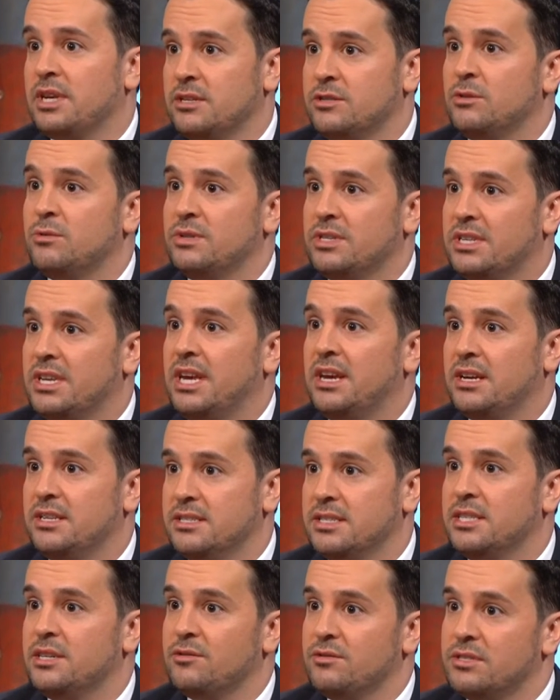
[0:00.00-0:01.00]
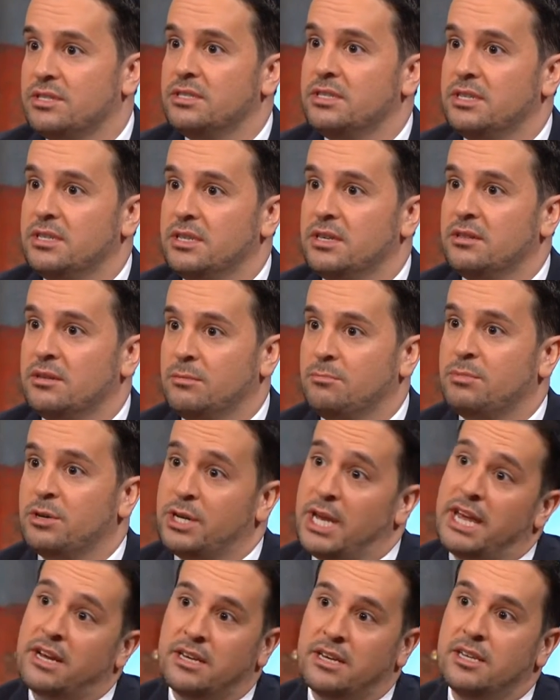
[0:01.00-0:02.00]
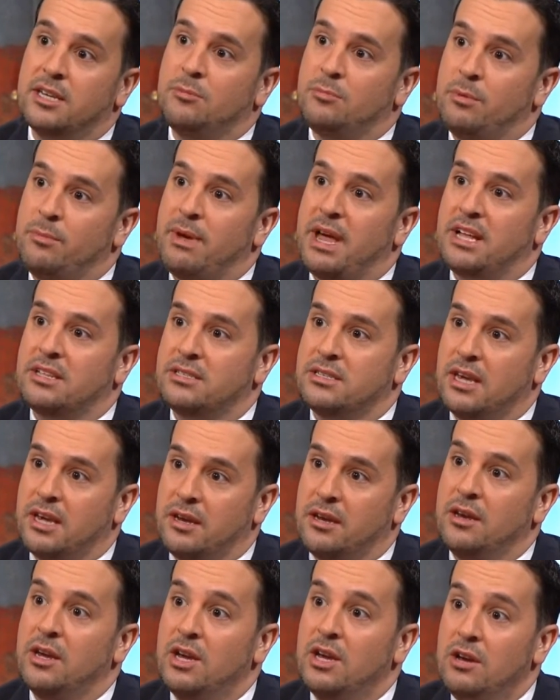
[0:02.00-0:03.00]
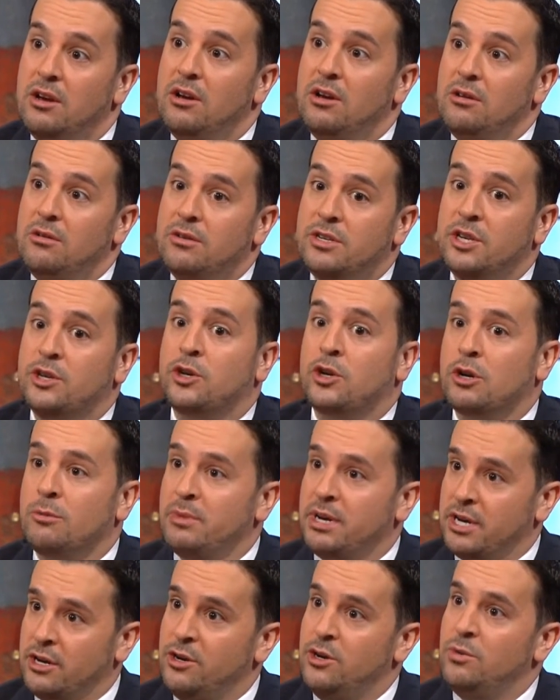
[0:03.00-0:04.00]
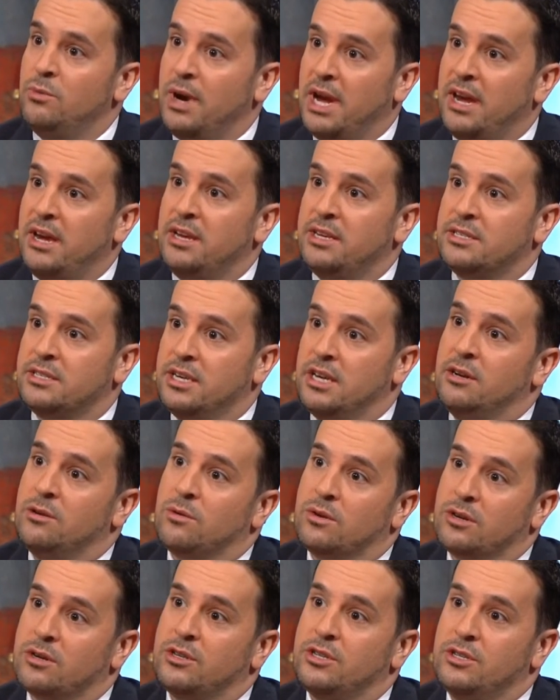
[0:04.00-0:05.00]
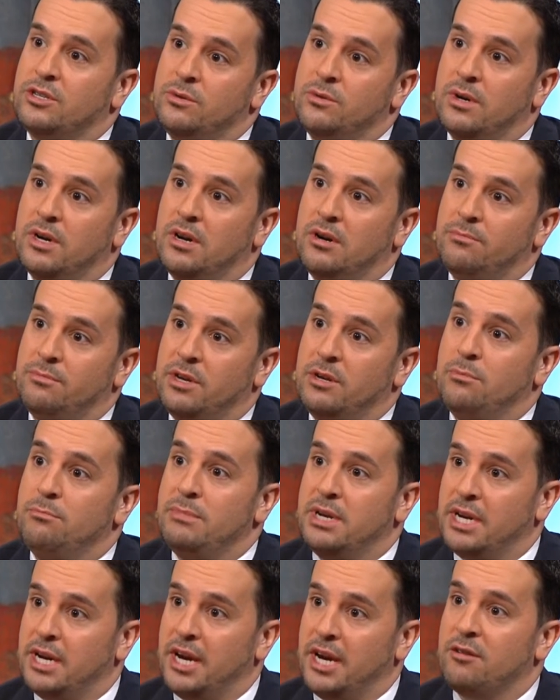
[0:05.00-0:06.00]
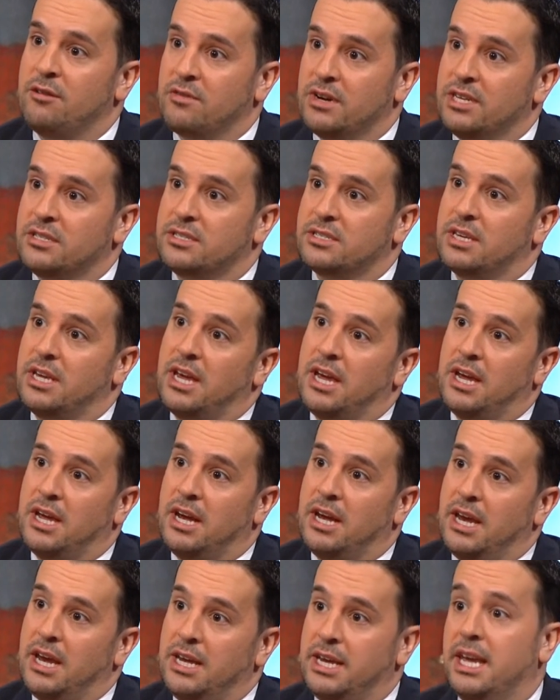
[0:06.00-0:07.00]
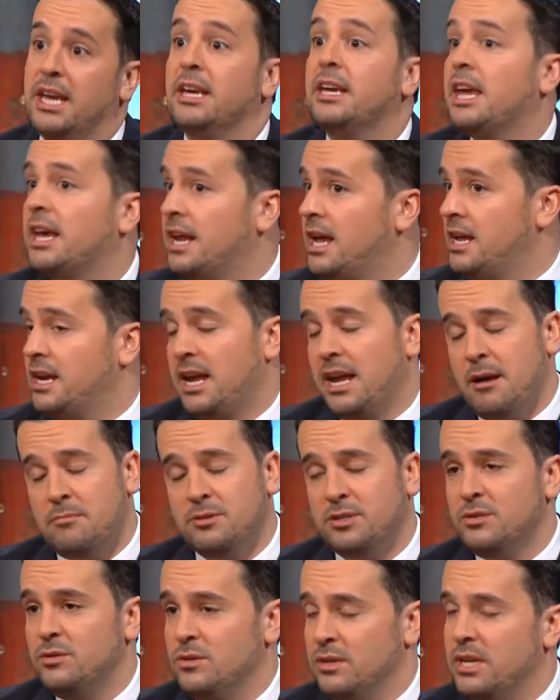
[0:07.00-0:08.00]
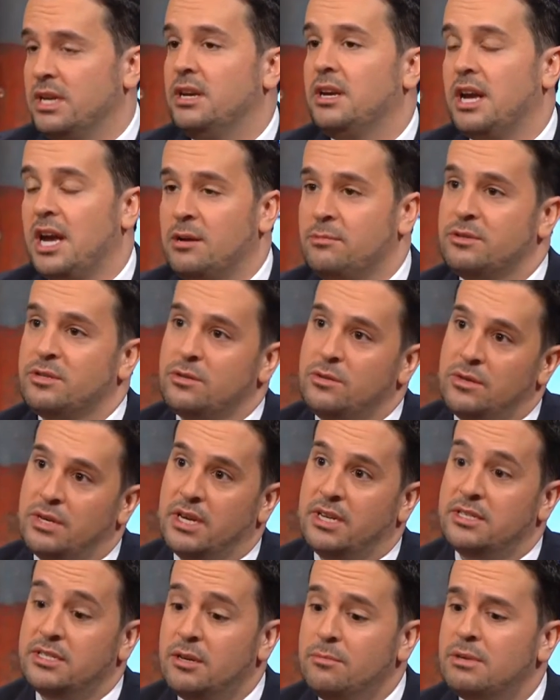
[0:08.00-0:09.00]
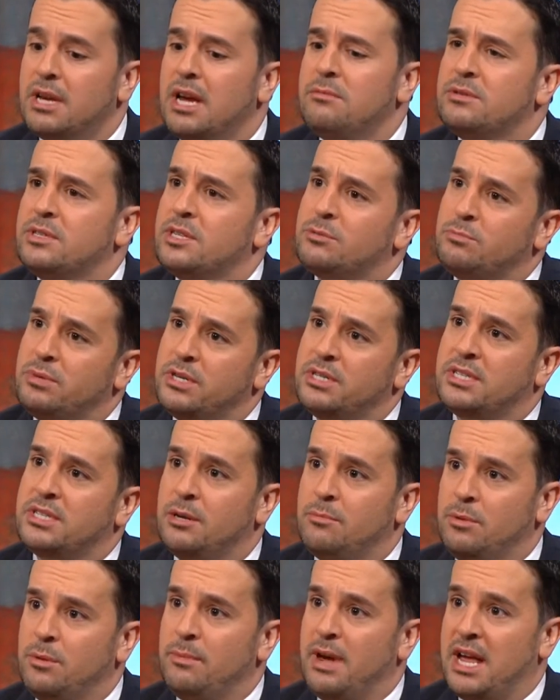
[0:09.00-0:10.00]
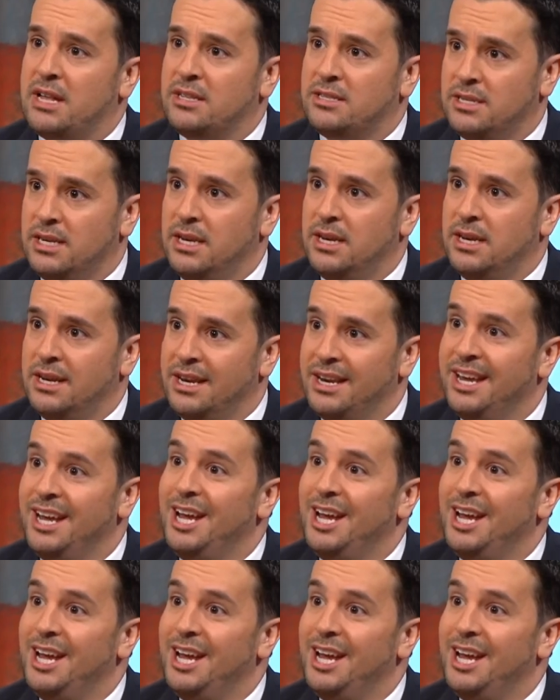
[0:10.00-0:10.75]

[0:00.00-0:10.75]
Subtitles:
has always taken seriously the protecting diplomats and determining new ways in order to mitigate risk and get ahead. Absolutely. And sometimes this puts diplomats in